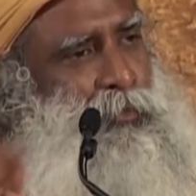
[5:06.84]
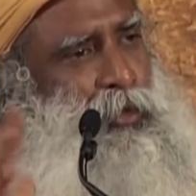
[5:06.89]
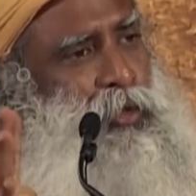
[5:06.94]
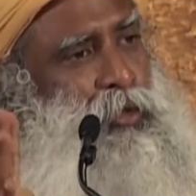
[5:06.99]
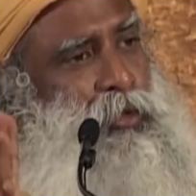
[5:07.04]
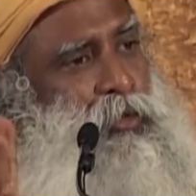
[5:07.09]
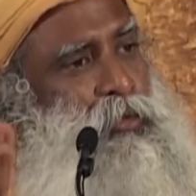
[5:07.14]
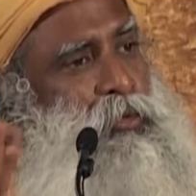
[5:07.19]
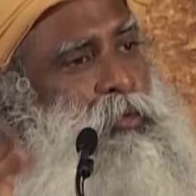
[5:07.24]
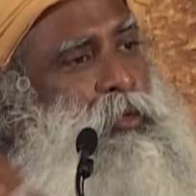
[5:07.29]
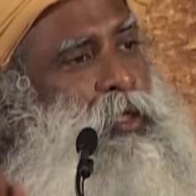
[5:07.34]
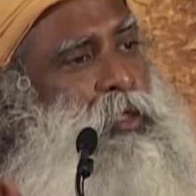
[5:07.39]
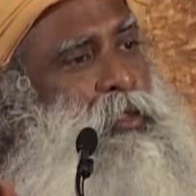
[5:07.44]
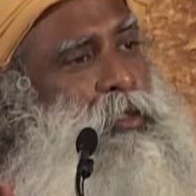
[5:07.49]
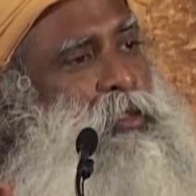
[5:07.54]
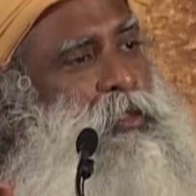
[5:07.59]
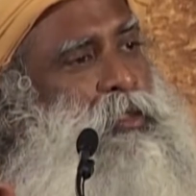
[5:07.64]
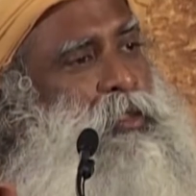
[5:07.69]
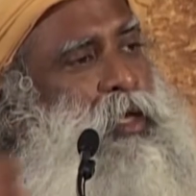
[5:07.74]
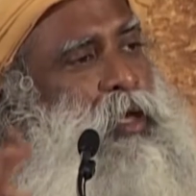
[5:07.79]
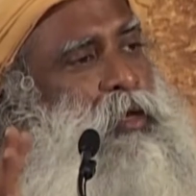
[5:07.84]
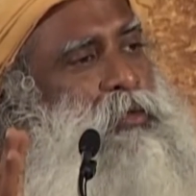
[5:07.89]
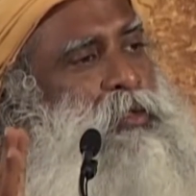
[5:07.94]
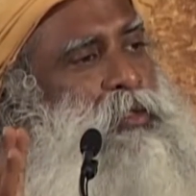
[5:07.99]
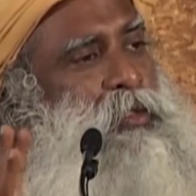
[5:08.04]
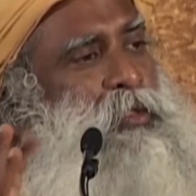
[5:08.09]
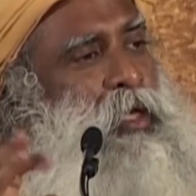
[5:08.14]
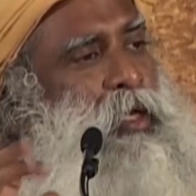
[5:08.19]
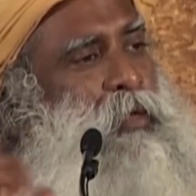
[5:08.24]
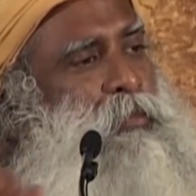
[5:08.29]
Just do like this
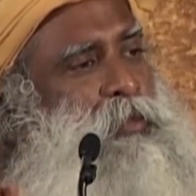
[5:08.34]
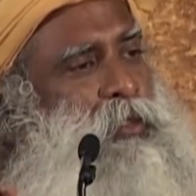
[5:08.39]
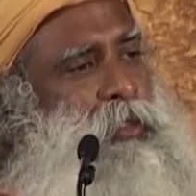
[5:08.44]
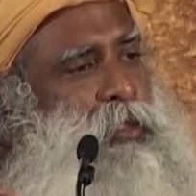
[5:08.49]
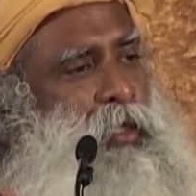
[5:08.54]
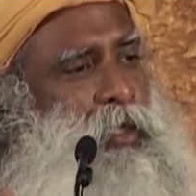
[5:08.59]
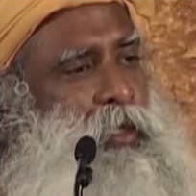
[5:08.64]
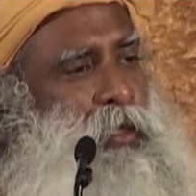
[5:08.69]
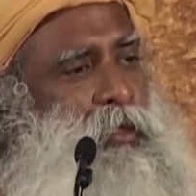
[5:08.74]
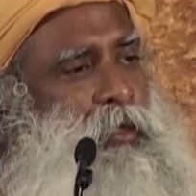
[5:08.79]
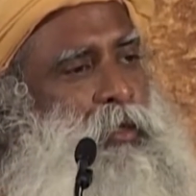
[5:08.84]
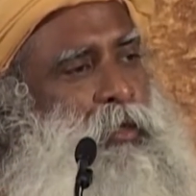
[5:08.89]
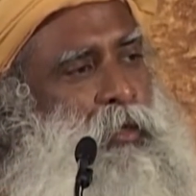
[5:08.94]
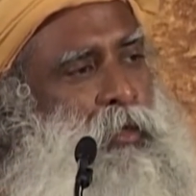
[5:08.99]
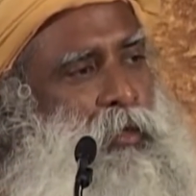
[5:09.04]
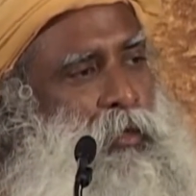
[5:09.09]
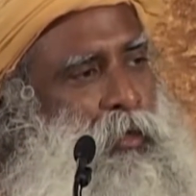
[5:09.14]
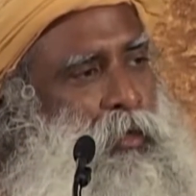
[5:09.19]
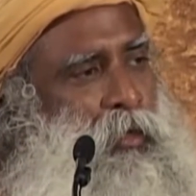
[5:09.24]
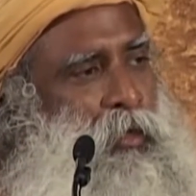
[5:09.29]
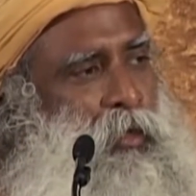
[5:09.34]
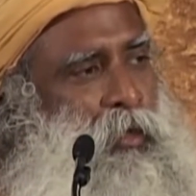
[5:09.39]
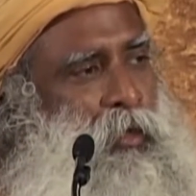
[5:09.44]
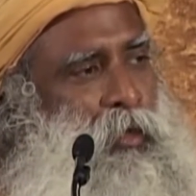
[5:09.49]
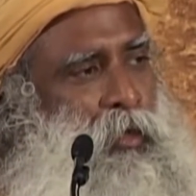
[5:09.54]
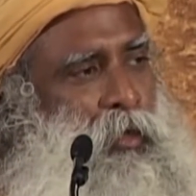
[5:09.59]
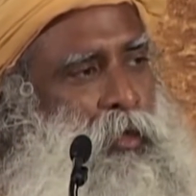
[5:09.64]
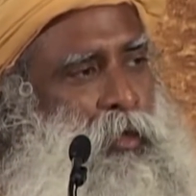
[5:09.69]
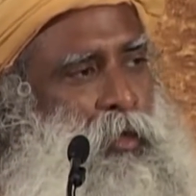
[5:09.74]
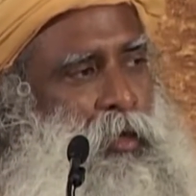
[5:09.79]
1,000 times a day.
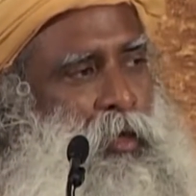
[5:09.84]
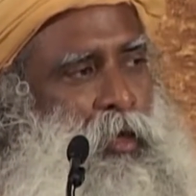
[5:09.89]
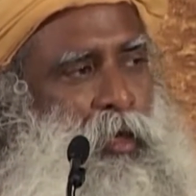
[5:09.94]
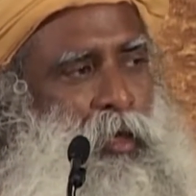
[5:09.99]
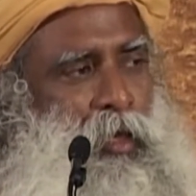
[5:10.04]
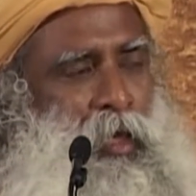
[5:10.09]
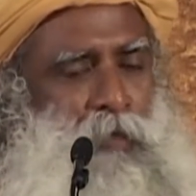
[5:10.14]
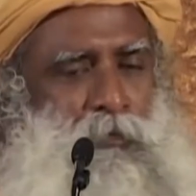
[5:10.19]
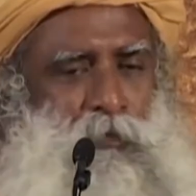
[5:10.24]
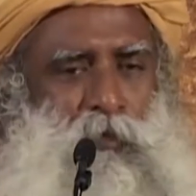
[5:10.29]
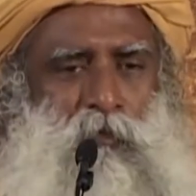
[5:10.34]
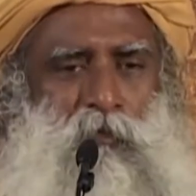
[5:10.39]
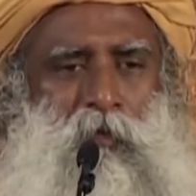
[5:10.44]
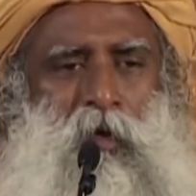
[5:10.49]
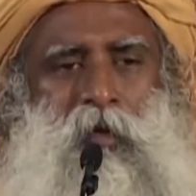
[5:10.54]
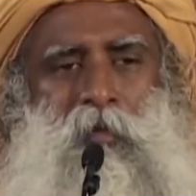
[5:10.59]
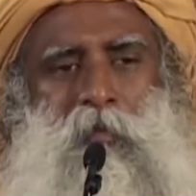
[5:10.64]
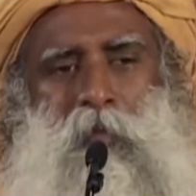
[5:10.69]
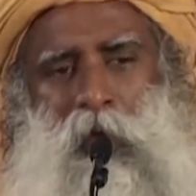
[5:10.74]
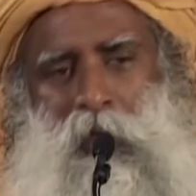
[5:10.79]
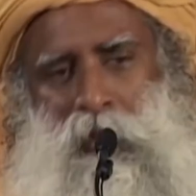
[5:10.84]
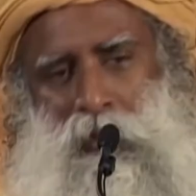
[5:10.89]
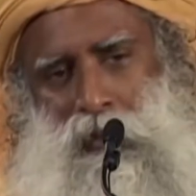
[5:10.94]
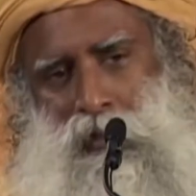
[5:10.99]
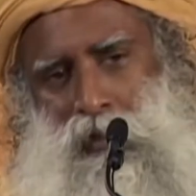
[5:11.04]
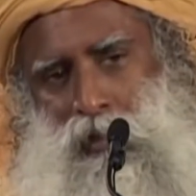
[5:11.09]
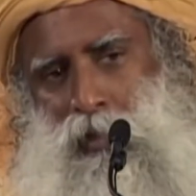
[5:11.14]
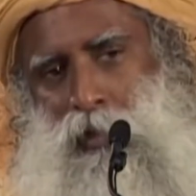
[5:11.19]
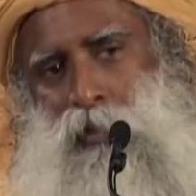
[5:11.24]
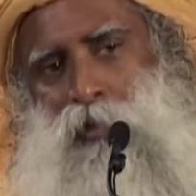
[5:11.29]
And after 1
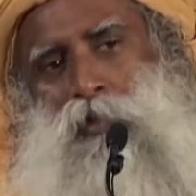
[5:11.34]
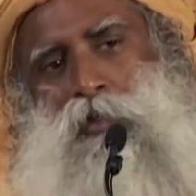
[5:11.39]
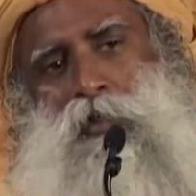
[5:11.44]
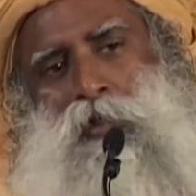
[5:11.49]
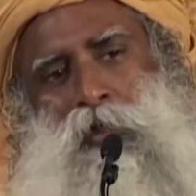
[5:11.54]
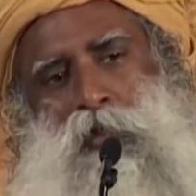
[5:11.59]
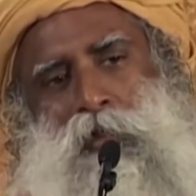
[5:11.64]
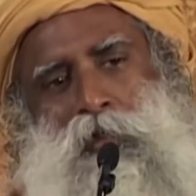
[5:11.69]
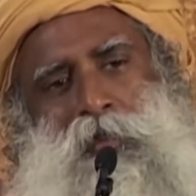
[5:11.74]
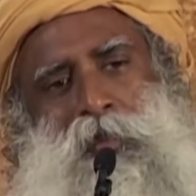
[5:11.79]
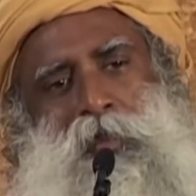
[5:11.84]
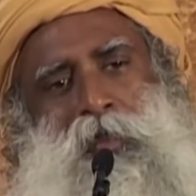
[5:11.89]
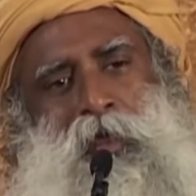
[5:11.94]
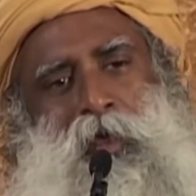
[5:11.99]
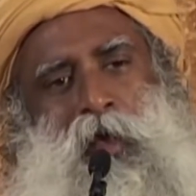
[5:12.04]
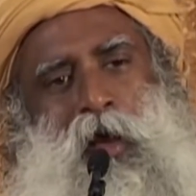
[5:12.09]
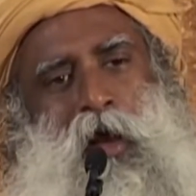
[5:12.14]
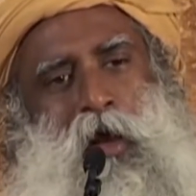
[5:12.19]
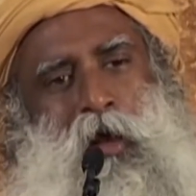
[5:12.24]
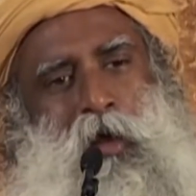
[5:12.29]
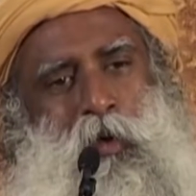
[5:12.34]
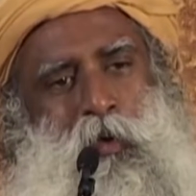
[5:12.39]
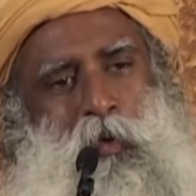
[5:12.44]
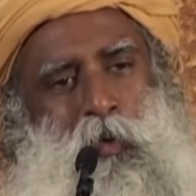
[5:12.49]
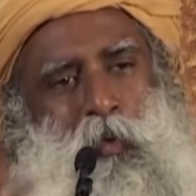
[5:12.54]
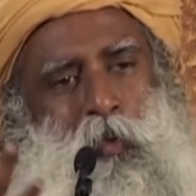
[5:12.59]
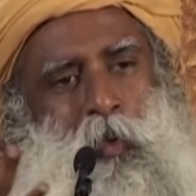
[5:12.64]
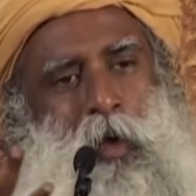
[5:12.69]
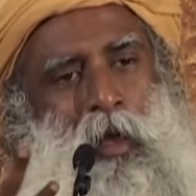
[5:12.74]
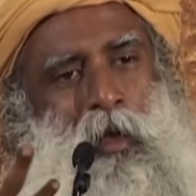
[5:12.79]
month, just see how
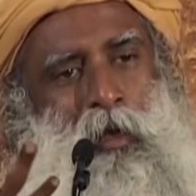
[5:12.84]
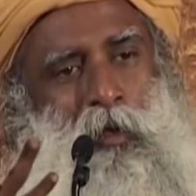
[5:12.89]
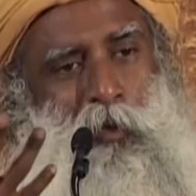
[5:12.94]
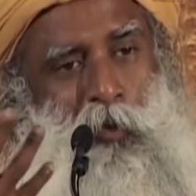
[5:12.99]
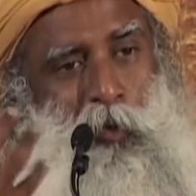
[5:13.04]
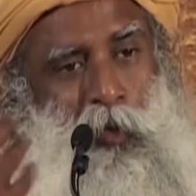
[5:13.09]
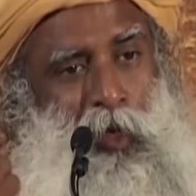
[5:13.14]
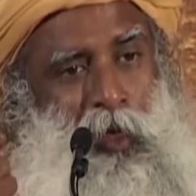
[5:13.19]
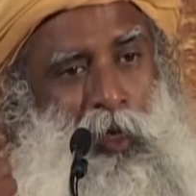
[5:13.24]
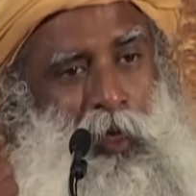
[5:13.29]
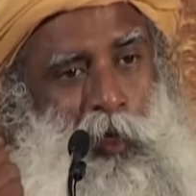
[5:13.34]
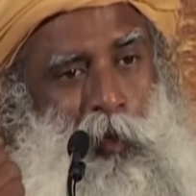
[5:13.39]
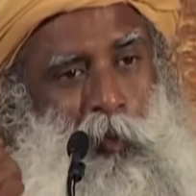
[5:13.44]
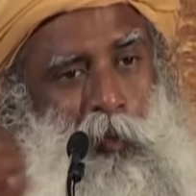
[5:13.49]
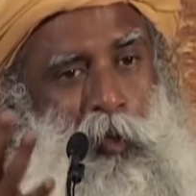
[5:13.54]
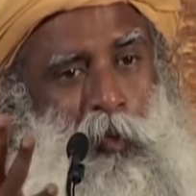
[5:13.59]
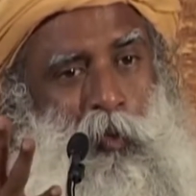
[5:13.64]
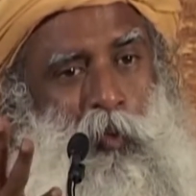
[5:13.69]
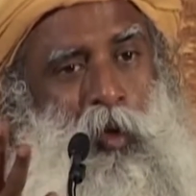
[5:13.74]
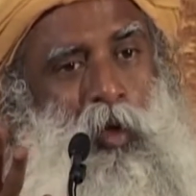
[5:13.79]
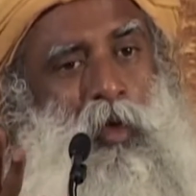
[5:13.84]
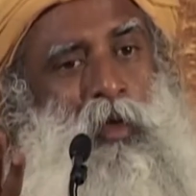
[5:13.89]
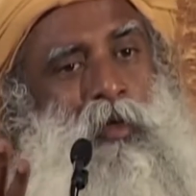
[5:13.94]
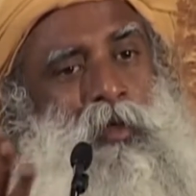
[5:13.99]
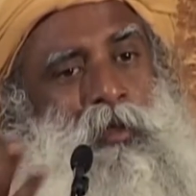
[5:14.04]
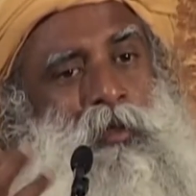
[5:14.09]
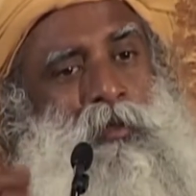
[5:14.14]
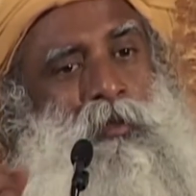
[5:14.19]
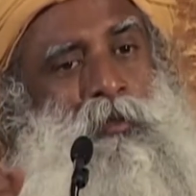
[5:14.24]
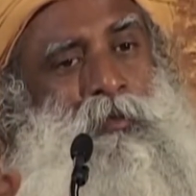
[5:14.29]
well your hand will
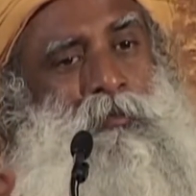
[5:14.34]
work.